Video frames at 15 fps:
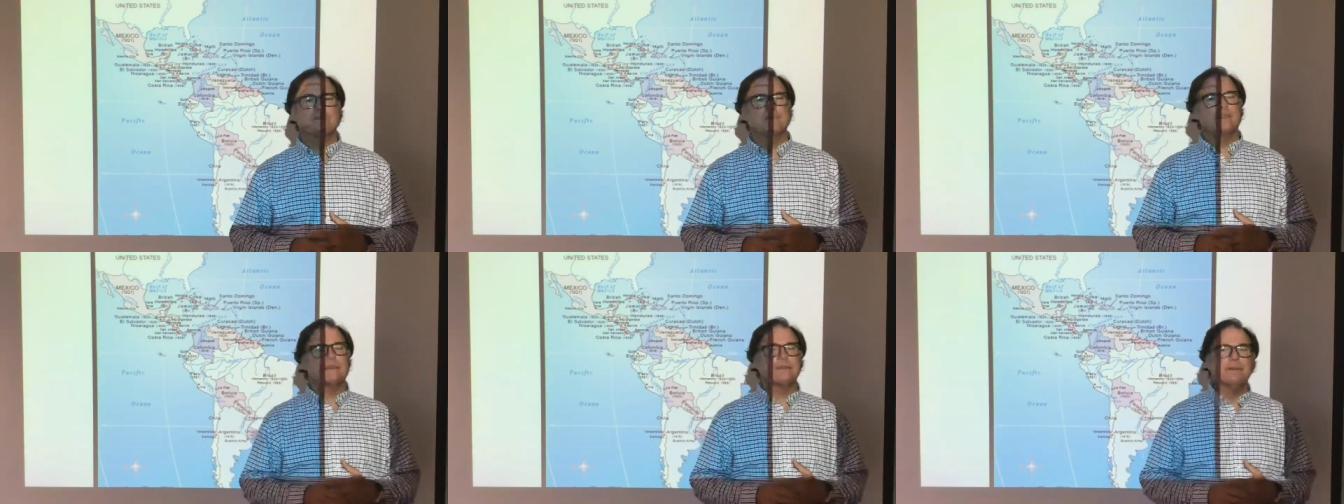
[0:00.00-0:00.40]

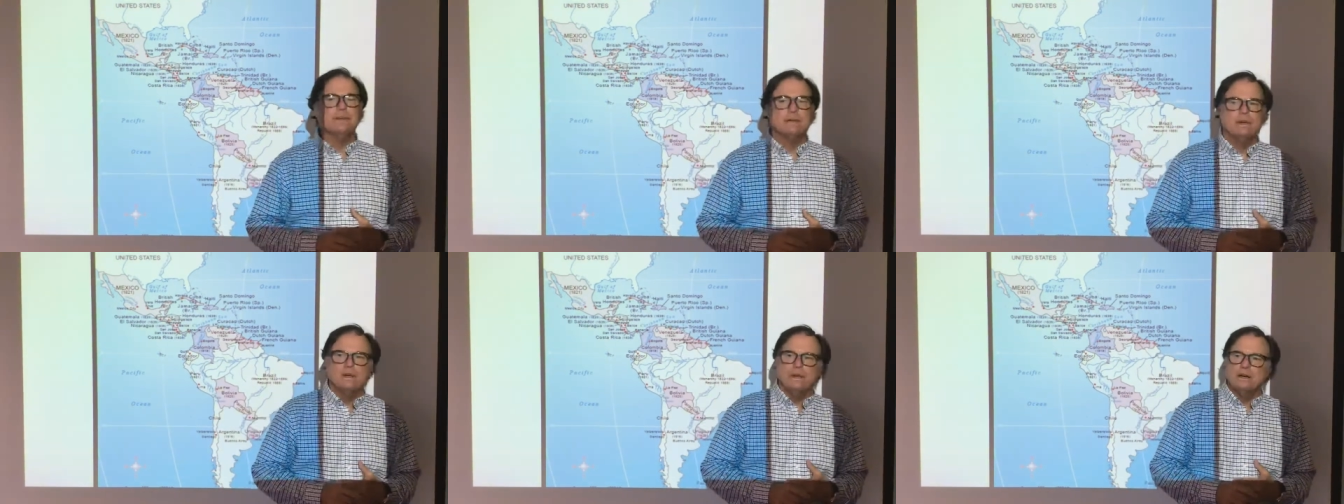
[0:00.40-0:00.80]
that
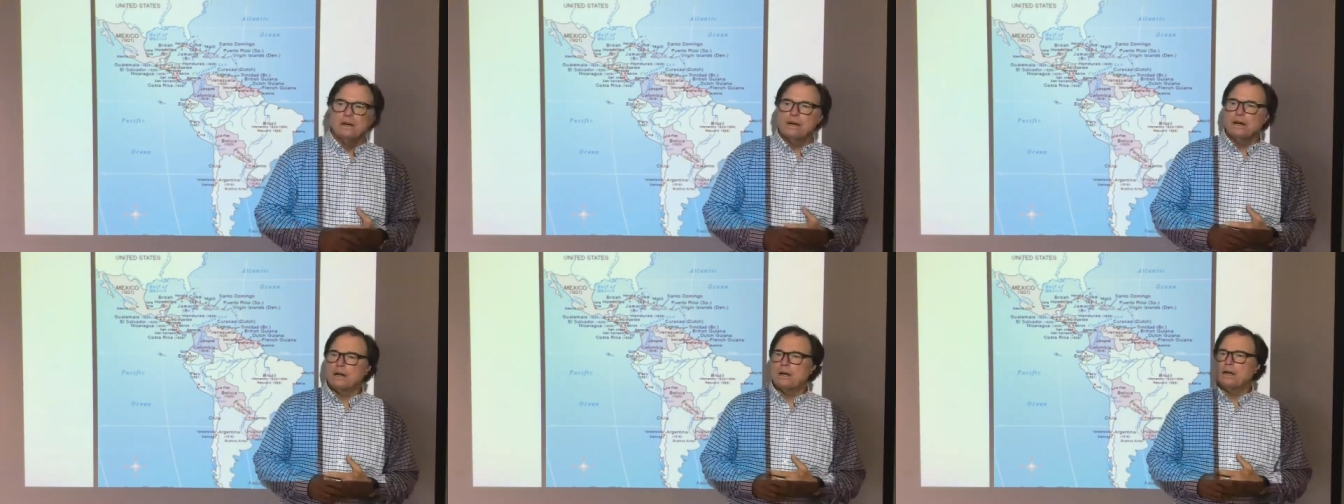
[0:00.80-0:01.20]

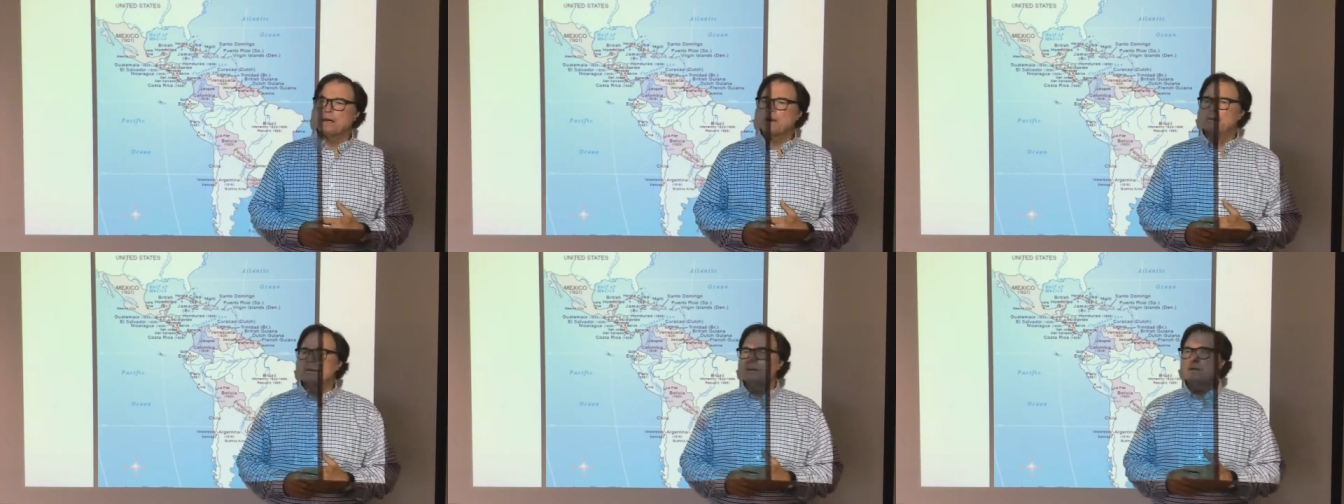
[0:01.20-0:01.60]

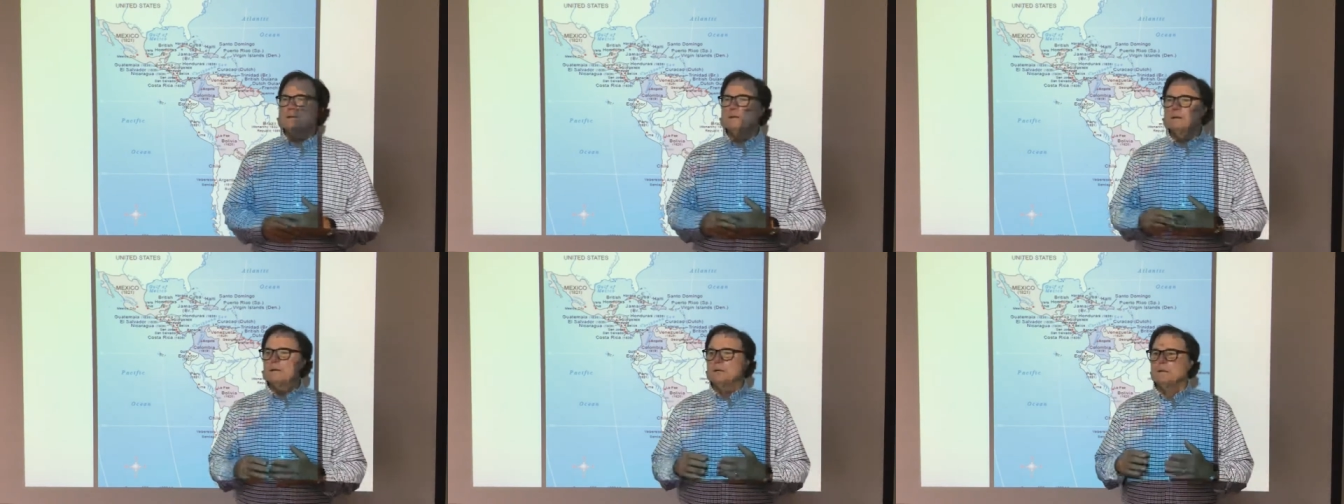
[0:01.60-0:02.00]
uh,
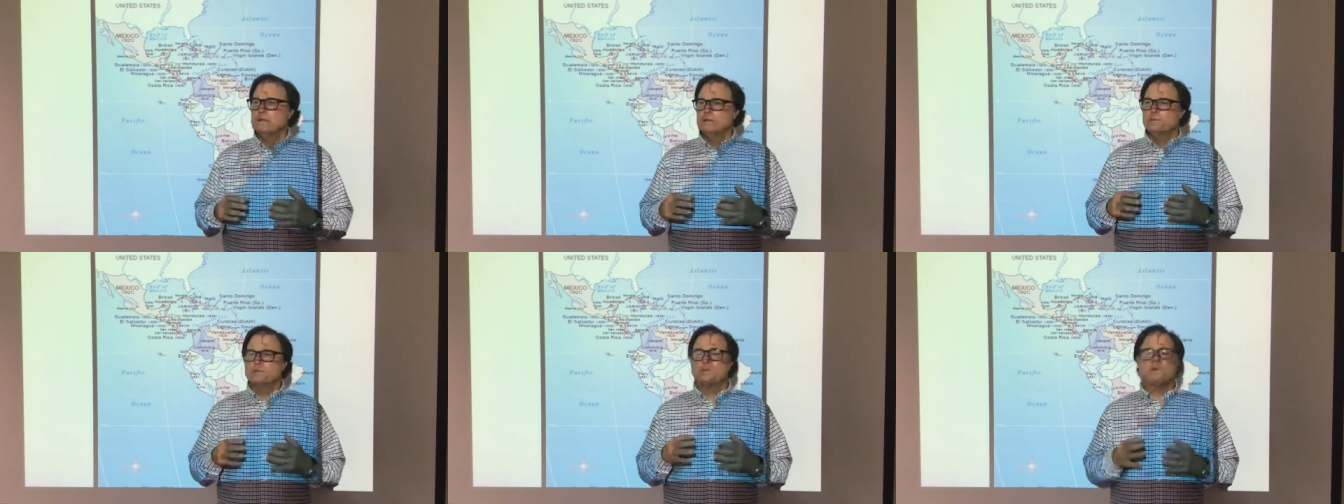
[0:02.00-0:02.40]

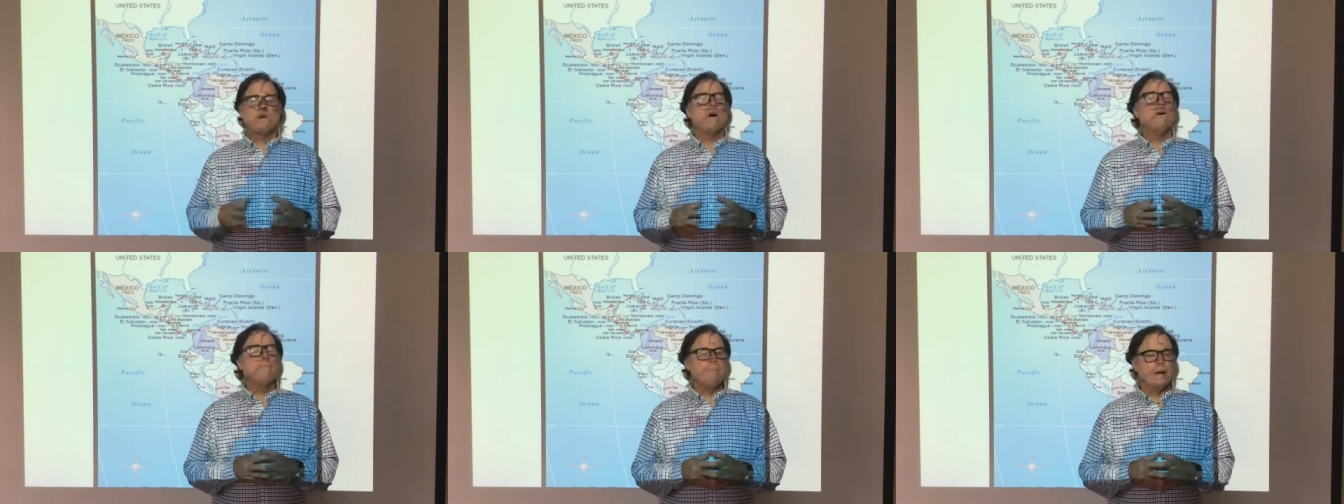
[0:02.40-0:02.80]

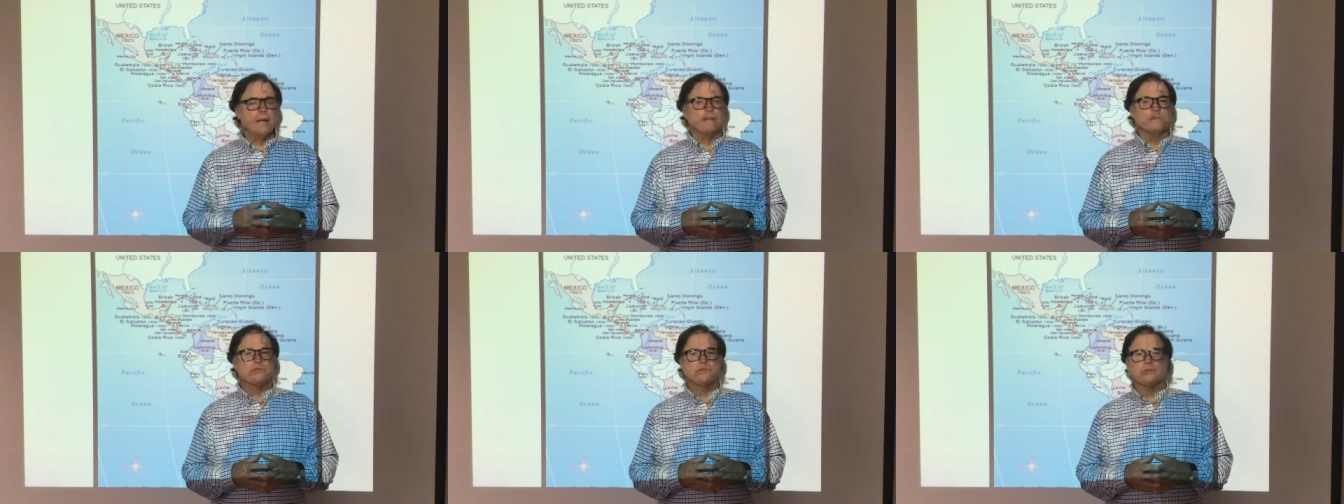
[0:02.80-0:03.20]
so
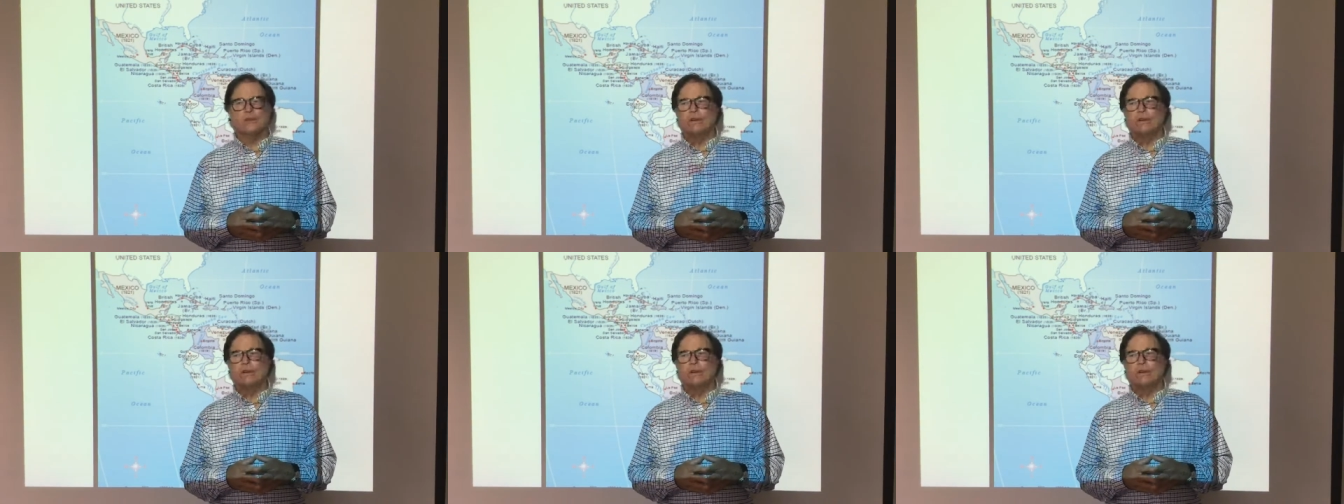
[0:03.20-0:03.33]
much